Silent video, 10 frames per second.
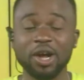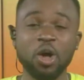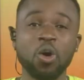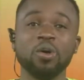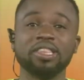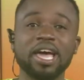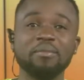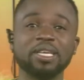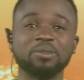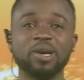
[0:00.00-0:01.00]
with MX
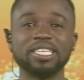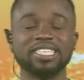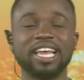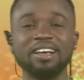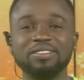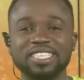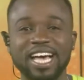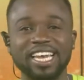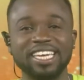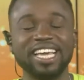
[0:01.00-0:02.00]
Breaks Lifestyle
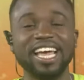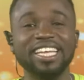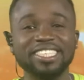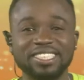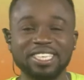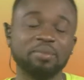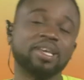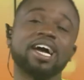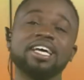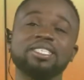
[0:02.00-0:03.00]
and Entertainment.
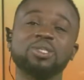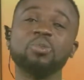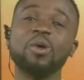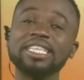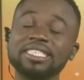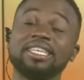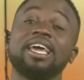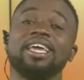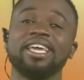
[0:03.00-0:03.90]
Guys, it's Wednesday.